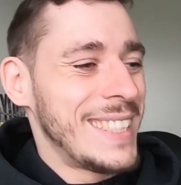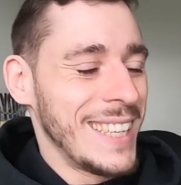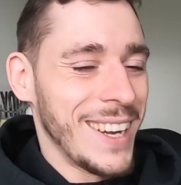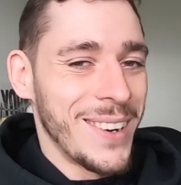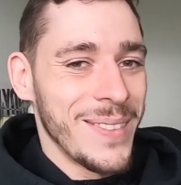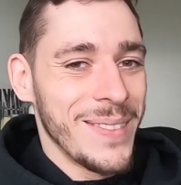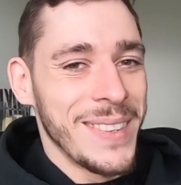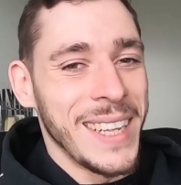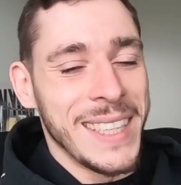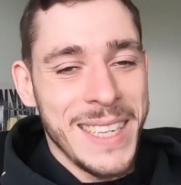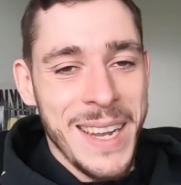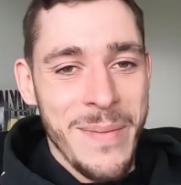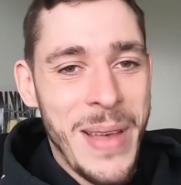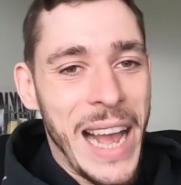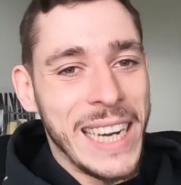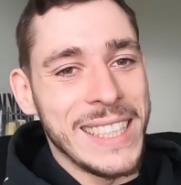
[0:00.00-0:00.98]
so let's
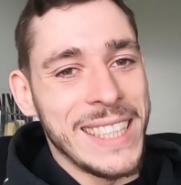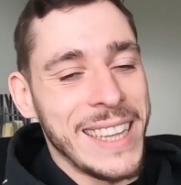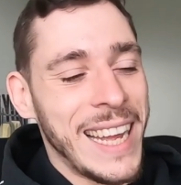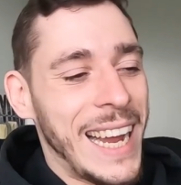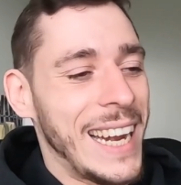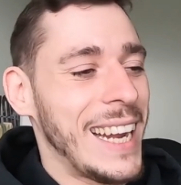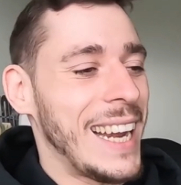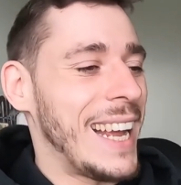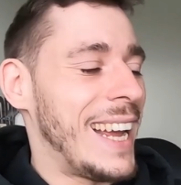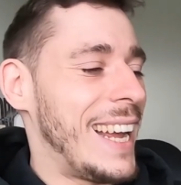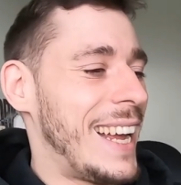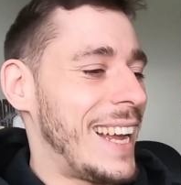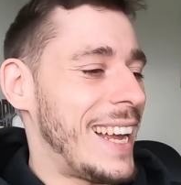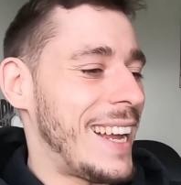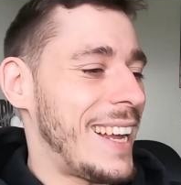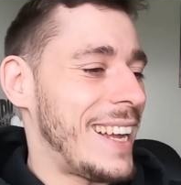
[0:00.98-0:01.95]
come back to that.
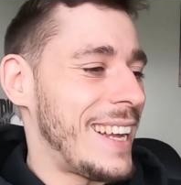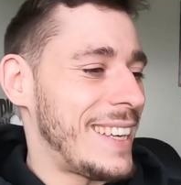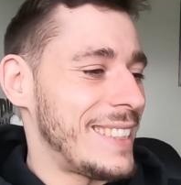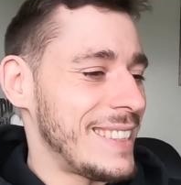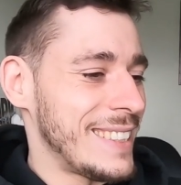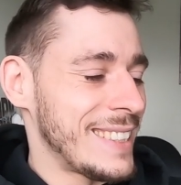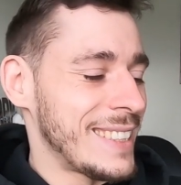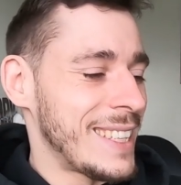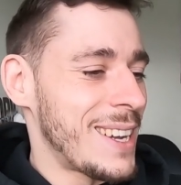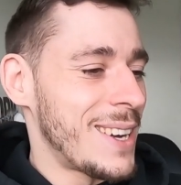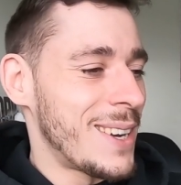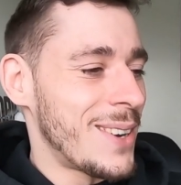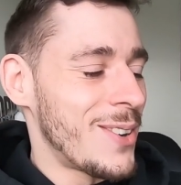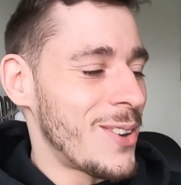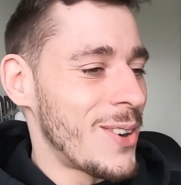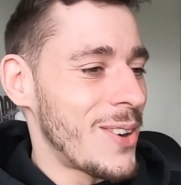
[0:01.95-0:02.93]
Uh,
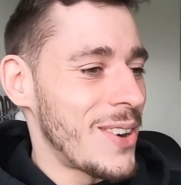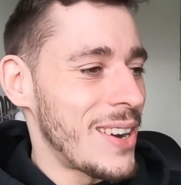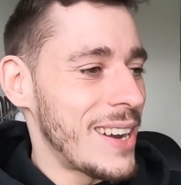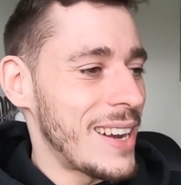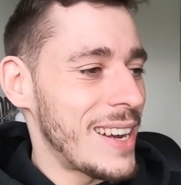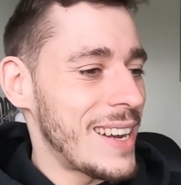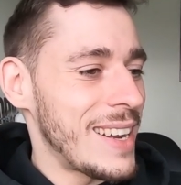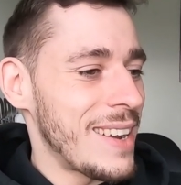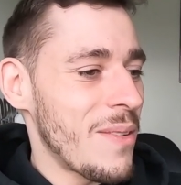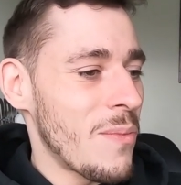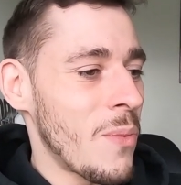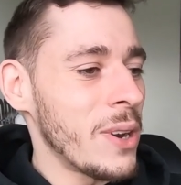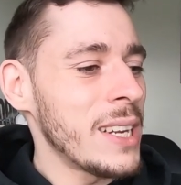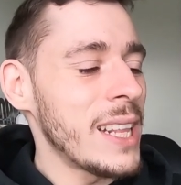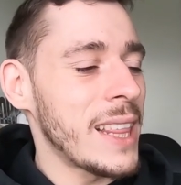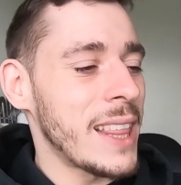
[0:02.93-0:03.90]
so uh,
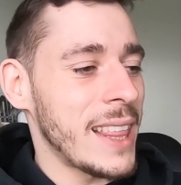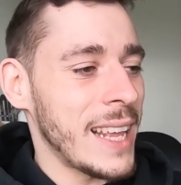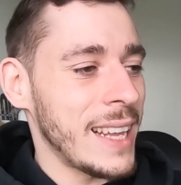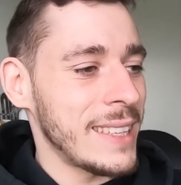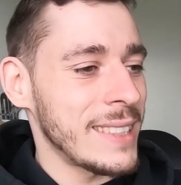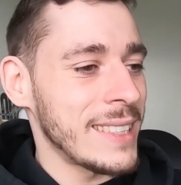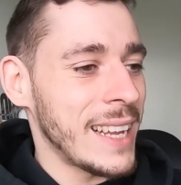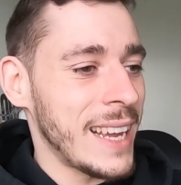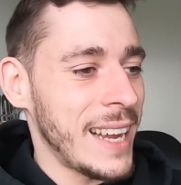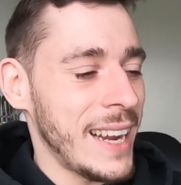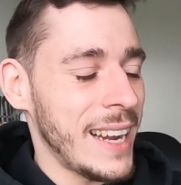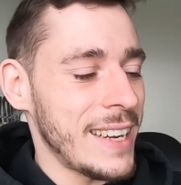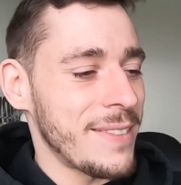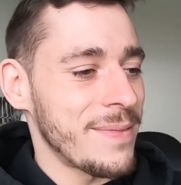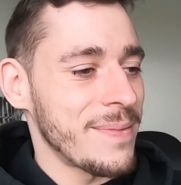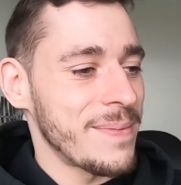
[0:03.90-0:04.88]
one of the things
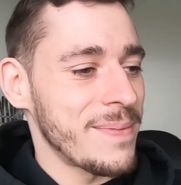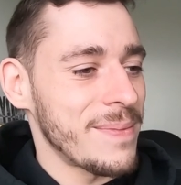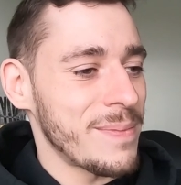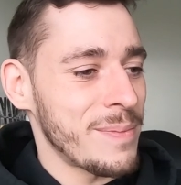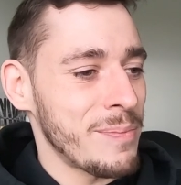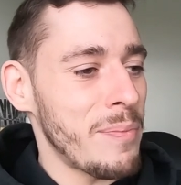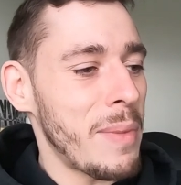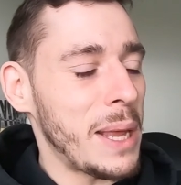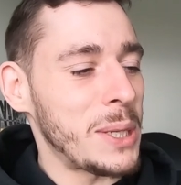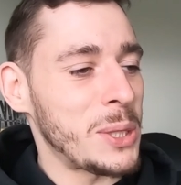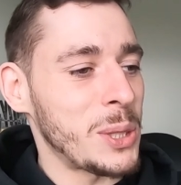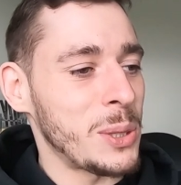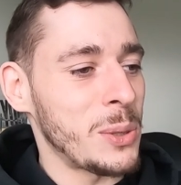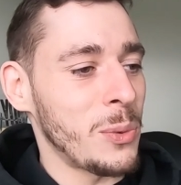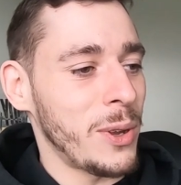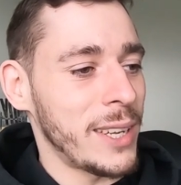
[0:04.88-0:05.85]
I
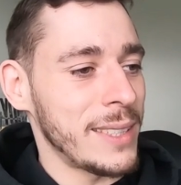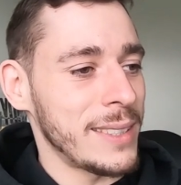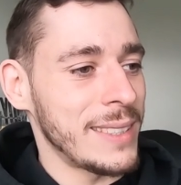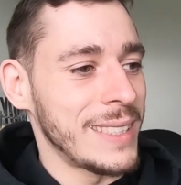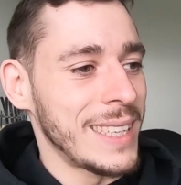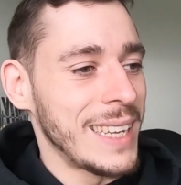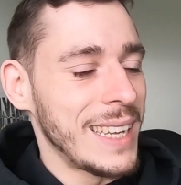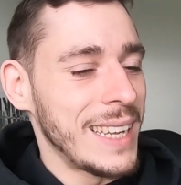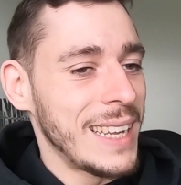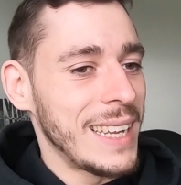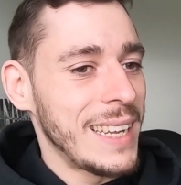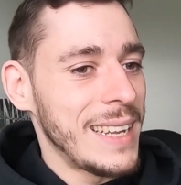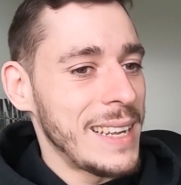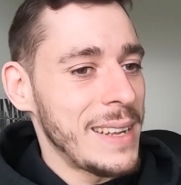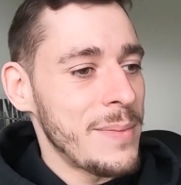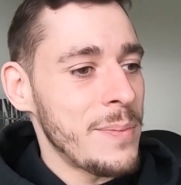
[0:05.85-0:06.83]
mentioned was
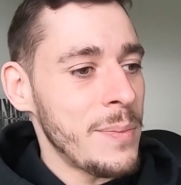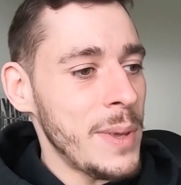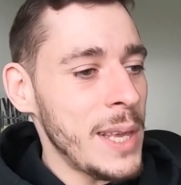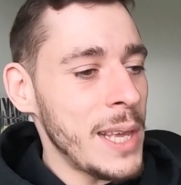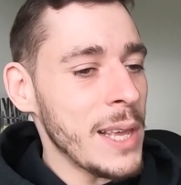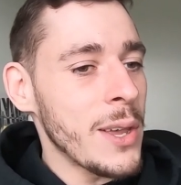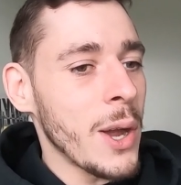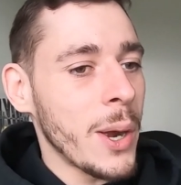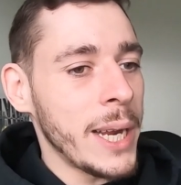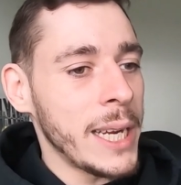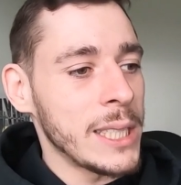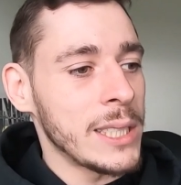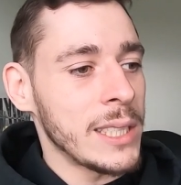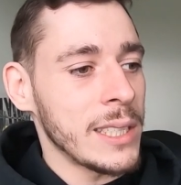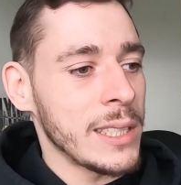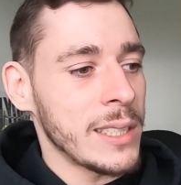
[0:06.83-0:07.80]
me
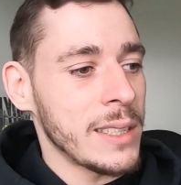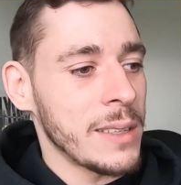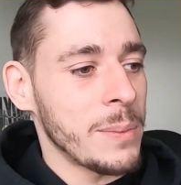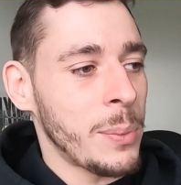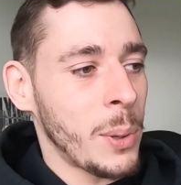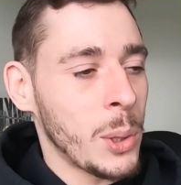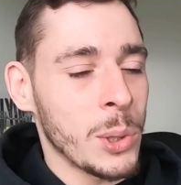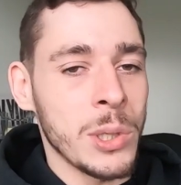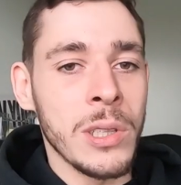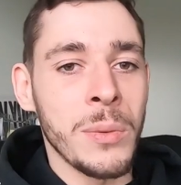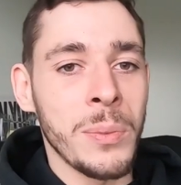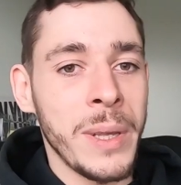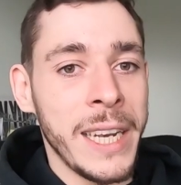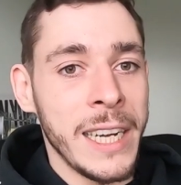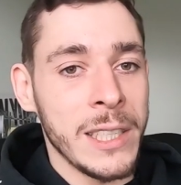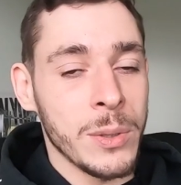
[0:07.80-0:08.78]
going to personal
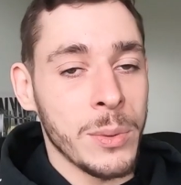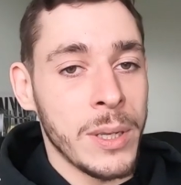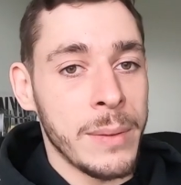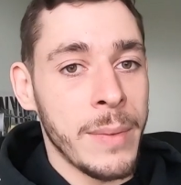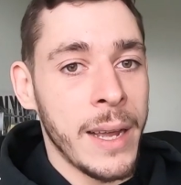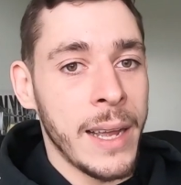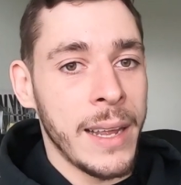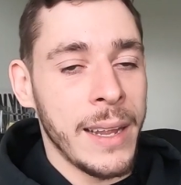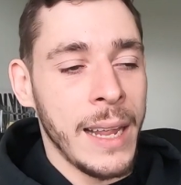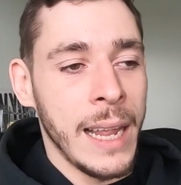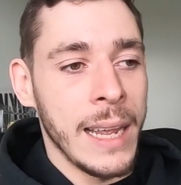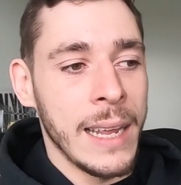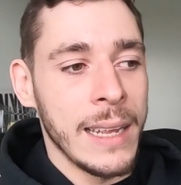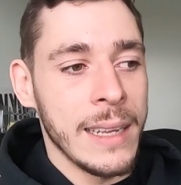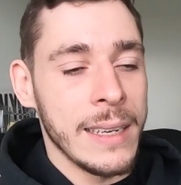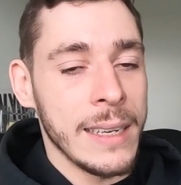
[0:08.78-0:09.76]
meetings with my
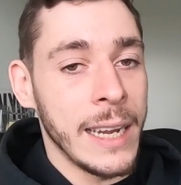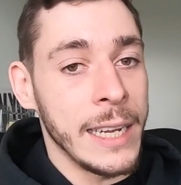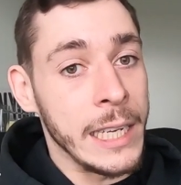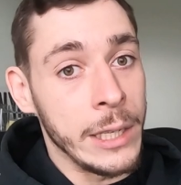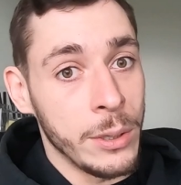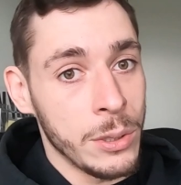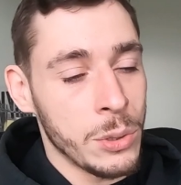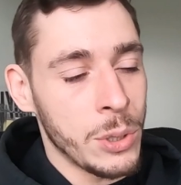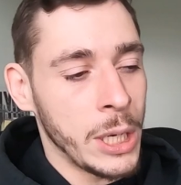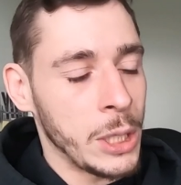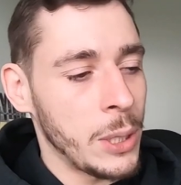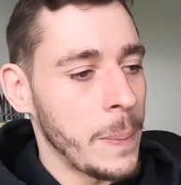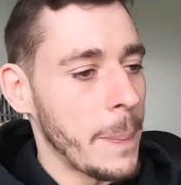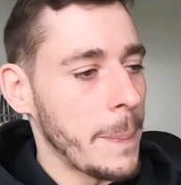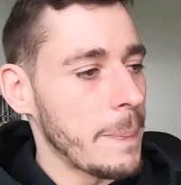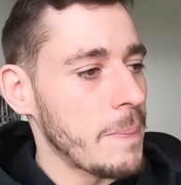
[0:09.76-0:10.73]
Aikido
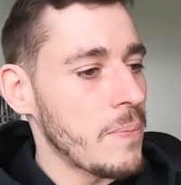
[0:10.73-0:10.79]
instructor.